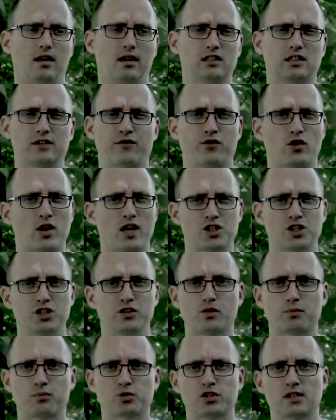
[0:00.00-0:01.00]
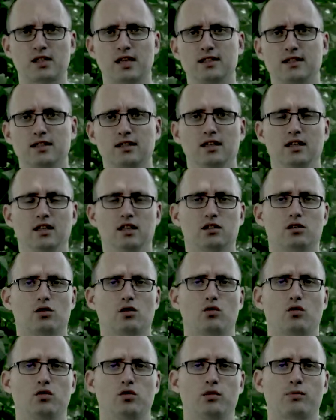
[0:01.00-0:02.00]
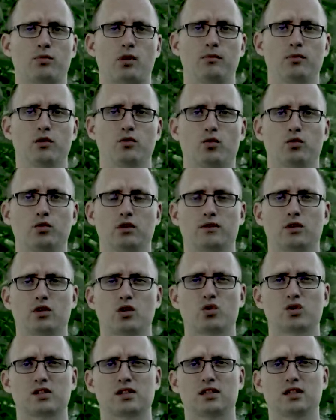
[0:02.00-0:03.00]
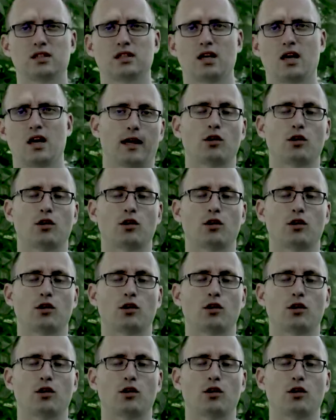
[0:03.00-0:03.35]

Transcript: It's a fraction of a percent, so you probably won't even notice it.